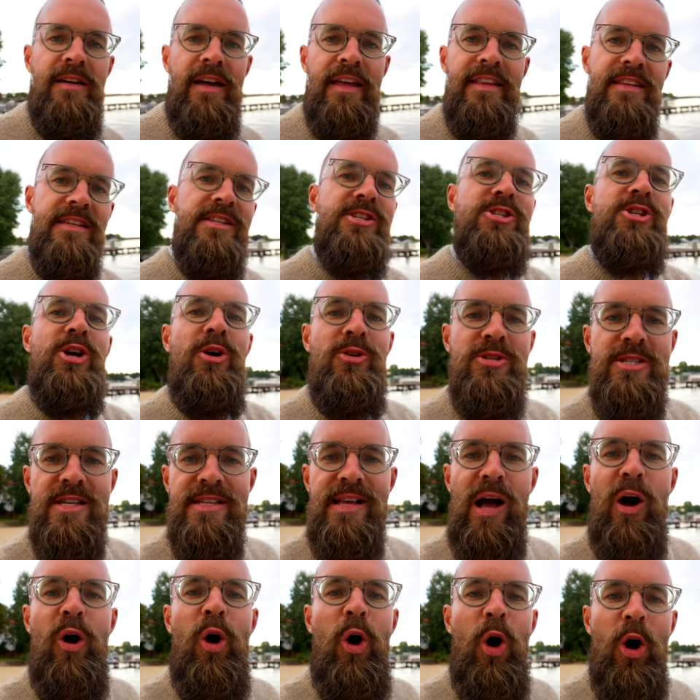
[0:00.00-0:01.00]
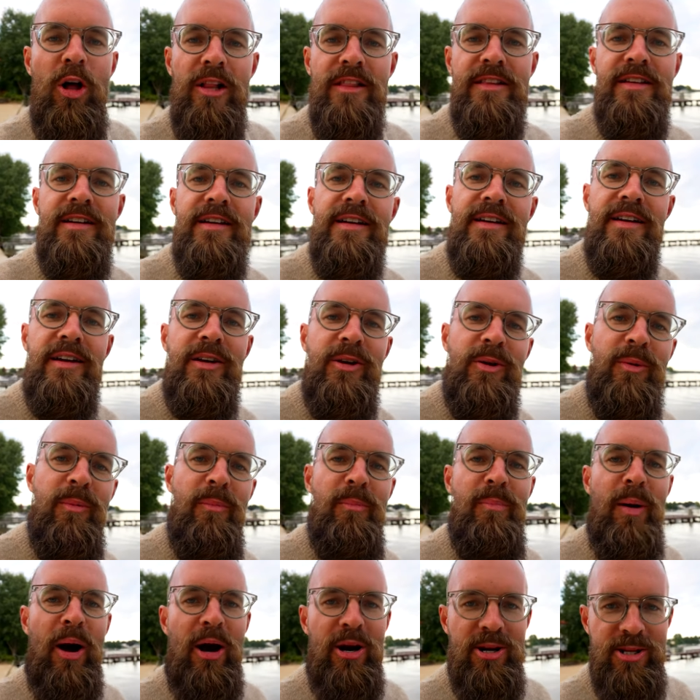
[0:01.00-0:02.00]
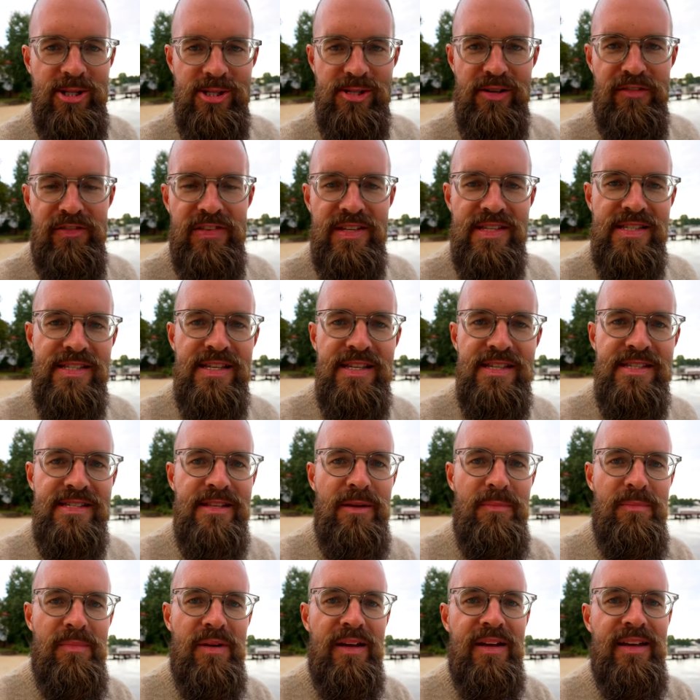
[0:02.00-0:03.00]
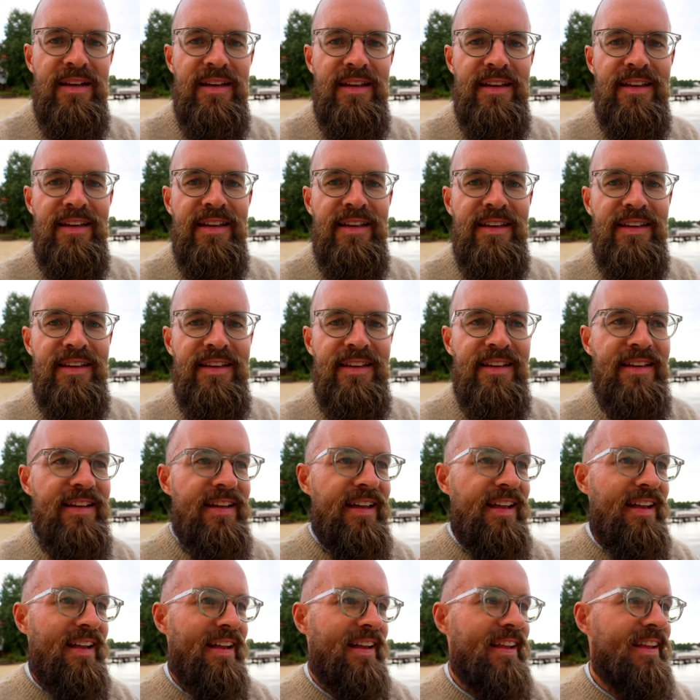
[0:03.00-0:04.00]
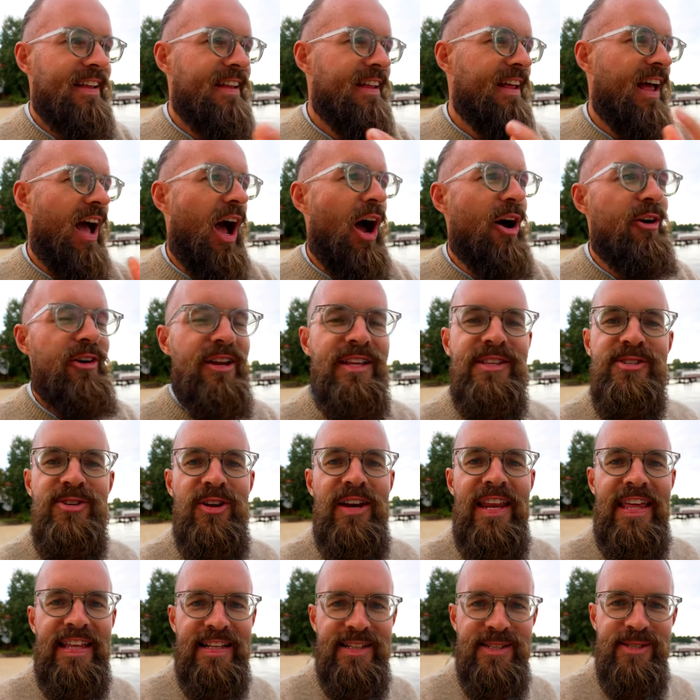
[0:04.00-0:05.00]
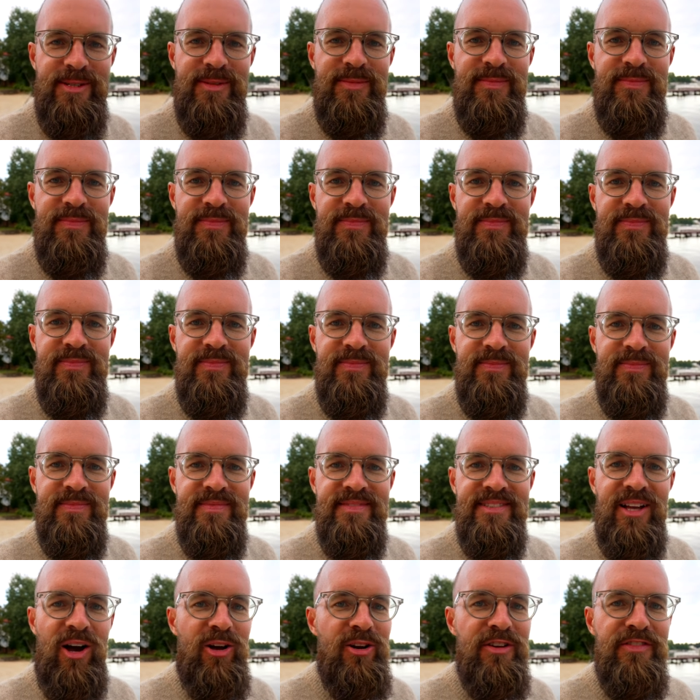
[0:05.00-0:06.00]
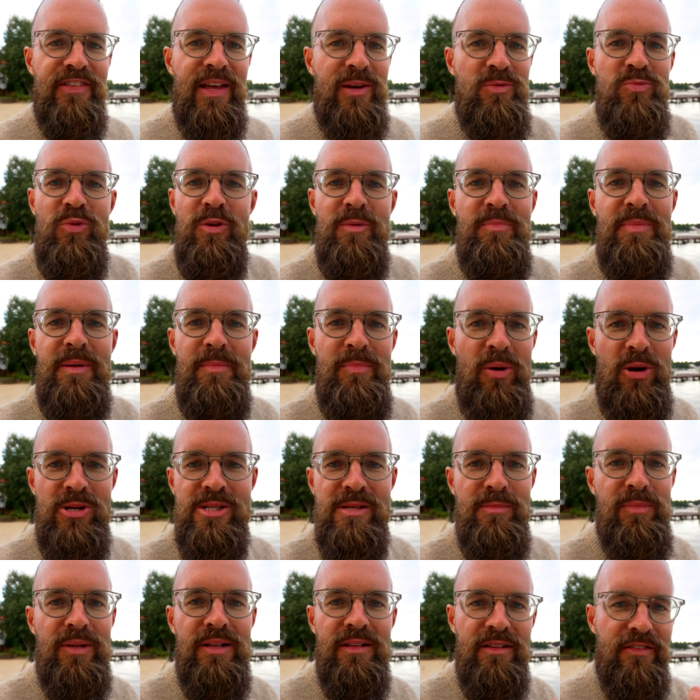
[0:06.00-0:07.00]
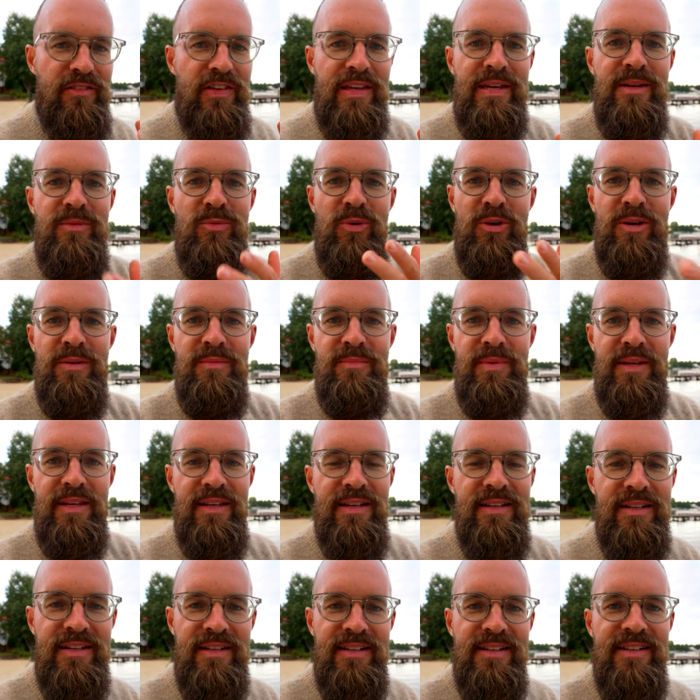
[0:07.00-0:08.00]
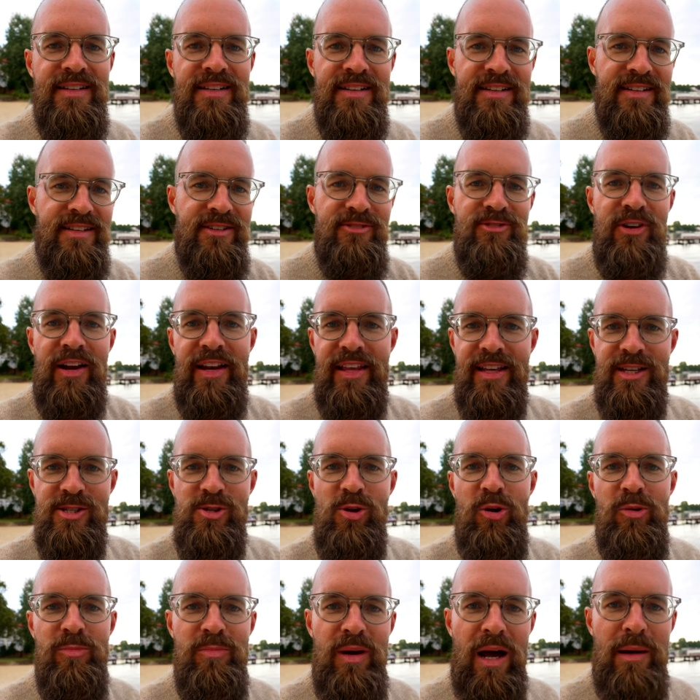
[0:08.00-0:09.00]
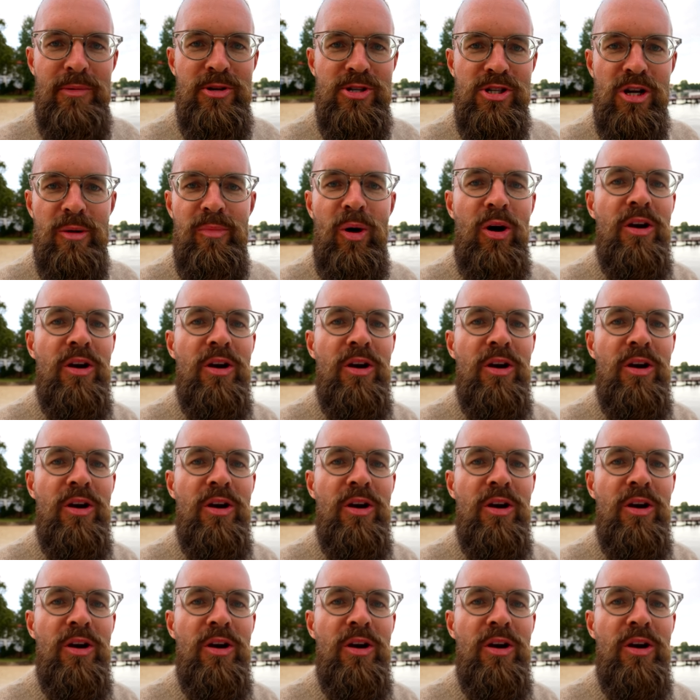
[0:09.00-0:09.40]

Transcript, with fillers: And this shows us how all the parts of the system are interlinked. All of that wouldn't be possible if he wouldn't be running his own barbershop.